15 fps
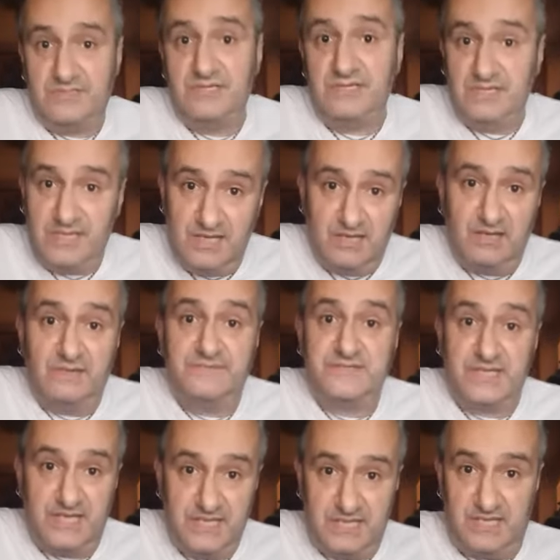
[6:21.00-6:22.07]
Didn't he half
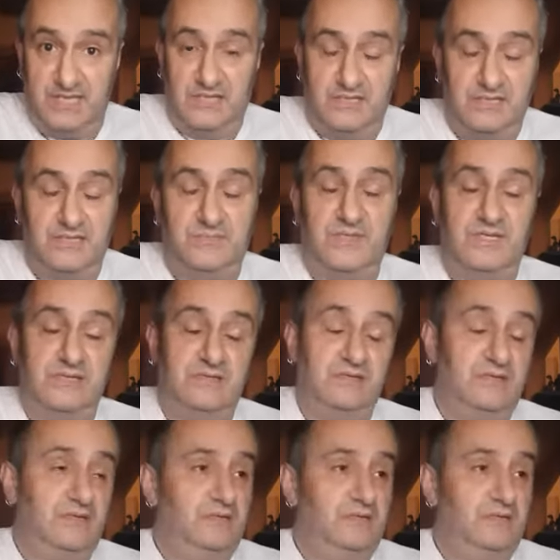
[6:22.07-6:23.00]
take it? I mean,